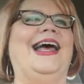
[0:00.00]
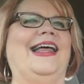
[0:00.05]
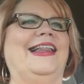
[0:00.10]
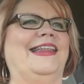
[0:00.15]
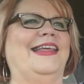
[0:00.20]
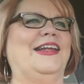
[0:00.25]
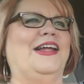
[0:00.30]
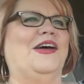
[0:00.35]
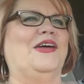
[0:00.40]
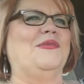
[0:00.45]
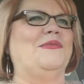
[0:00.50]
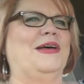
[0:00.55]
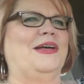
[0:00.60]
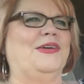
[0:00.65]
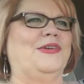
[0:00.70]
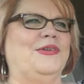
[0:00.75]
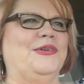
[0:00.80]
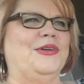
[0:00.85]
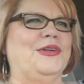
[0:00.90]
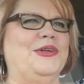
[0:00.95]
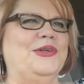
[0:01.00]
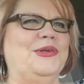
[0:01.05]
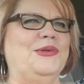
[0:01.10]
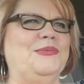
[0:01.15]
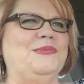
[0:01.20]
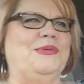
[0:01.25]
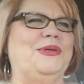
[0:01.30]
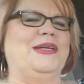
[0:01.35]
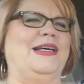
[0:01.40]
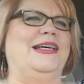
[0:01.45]
And then all my
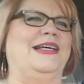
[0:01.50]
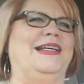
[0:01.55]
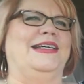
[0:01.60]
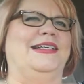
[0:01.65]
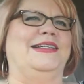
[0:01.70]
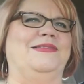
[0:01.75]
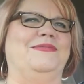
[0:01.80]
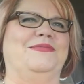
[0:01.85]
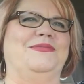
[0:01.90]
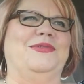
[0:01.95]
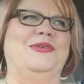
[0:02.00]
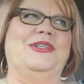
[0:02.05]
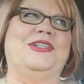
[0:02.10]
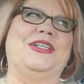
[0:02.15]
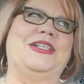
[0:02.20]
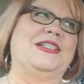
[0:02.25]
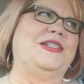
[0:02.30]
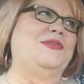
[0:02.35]
group, um, which I